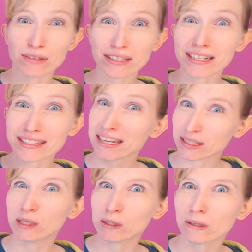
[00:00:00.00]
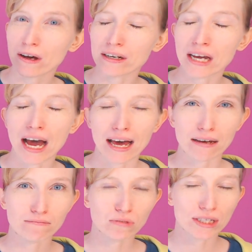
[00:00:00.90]
just going to say cute a lot,
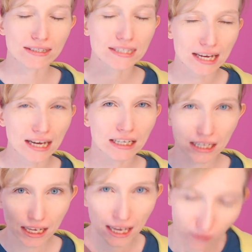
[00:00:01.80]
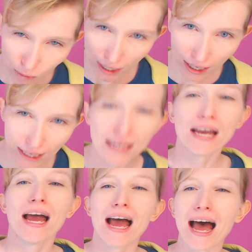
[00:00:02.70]
just FYI.
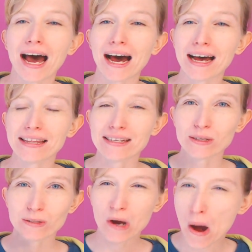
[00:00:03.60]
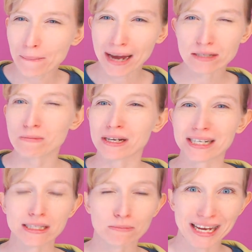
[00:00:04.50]
There's also compact
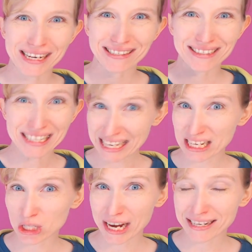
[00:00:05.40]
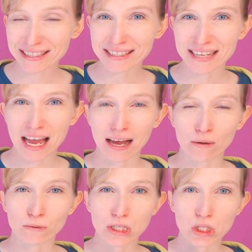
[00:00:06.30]
mirrors, plates, and keychains,
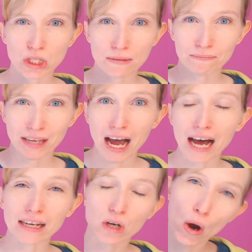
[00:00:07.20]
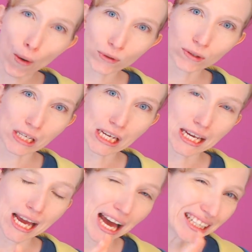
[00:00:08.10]
which aren't
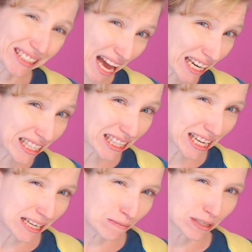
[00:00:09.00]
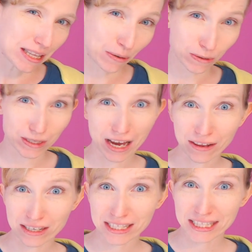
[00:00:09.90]
only Aladdin themed, they're also
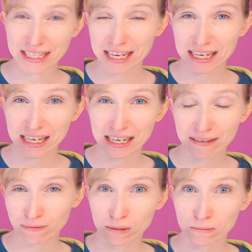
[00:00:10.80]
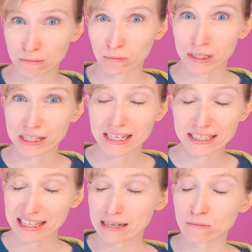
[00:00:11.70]
other Disney films and princess
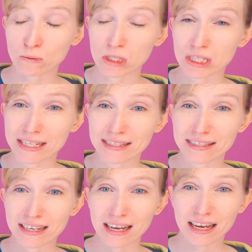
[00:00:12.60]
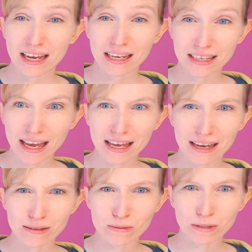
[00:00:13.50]
themed, which is,
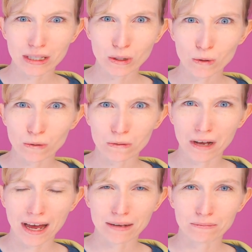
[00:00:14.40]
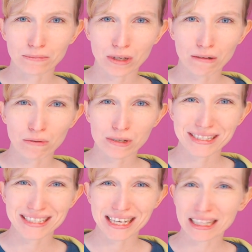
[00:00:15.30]
yeah, it's really cool. Looking forward to
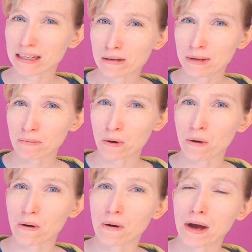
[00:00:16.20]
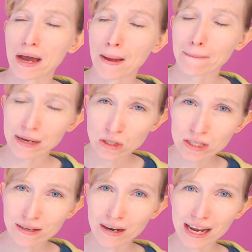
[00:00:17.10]
seeing a little bit more
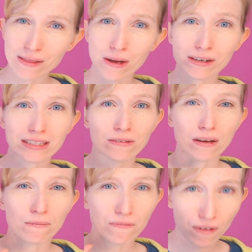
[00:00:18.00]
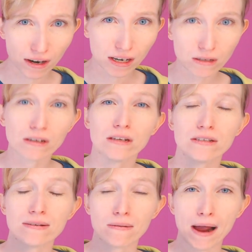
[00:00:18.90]
pictures on it. There is some very good
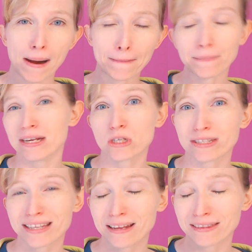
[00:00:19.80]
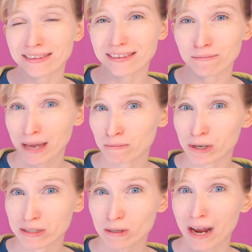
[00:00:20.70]
pictures that
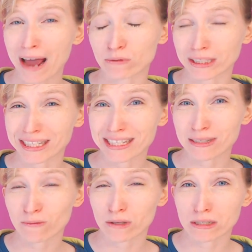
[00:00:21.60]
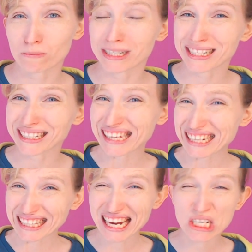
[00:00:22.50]
Banpresto have released for this particular
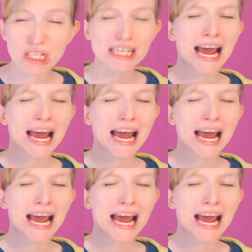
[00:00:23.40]
collection